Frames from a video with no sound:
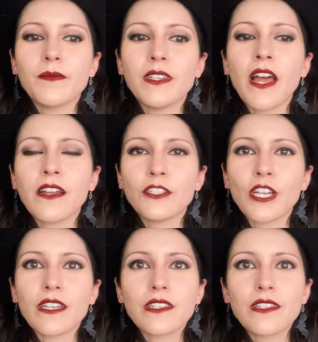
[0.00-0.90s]
Not
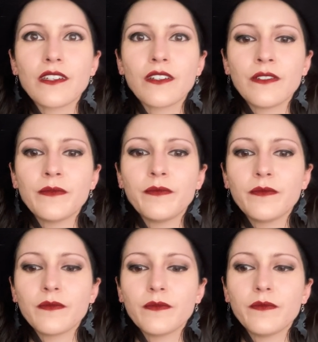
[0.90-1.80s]
just
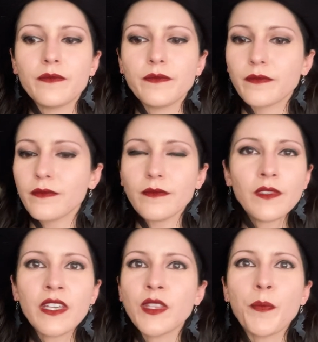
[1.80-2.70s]

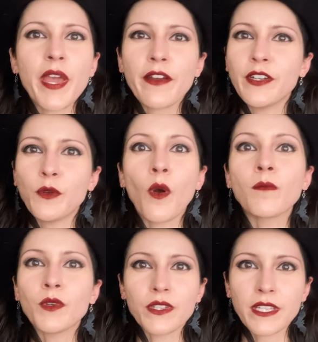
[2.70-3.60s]
the
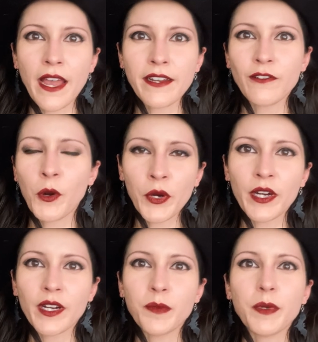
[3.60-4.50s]
paranormal side of
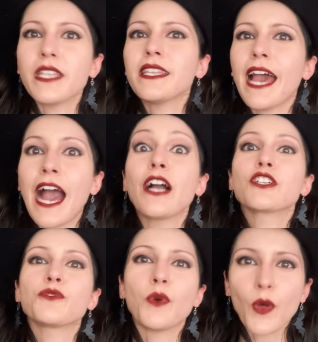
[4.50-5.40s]
horror, but the
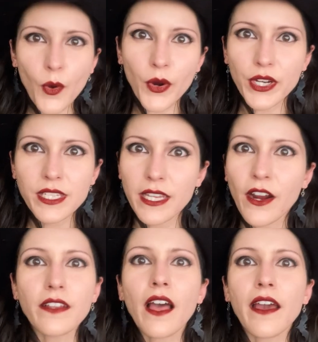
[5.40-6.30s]
actual horrors in
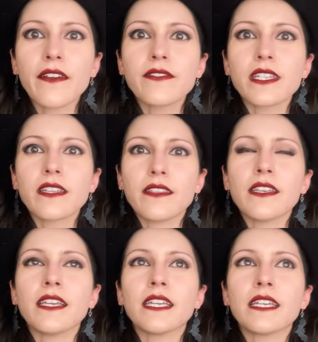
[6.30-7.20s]
our lives,
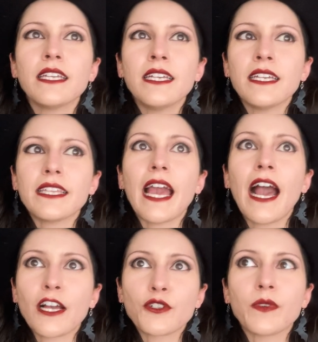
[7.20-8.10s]
the
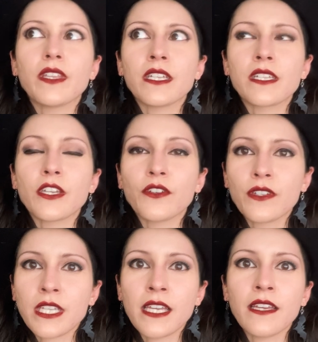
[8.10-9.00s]
actual things that you're
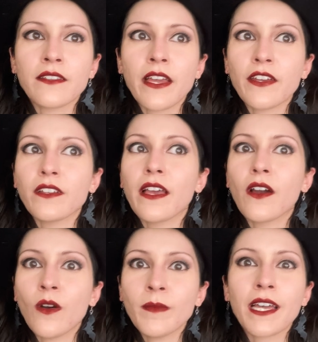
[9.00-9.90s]
seeing that you're like,
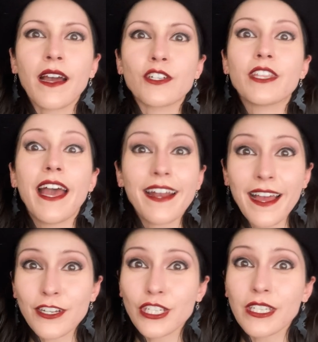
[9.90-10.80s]
oh my gosh, that
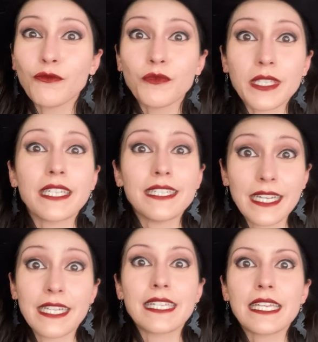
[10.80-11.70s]
actually really
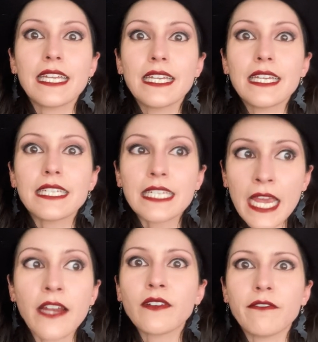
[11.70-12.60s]
does
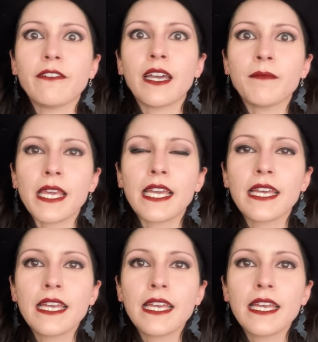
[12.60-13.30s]
terrify me.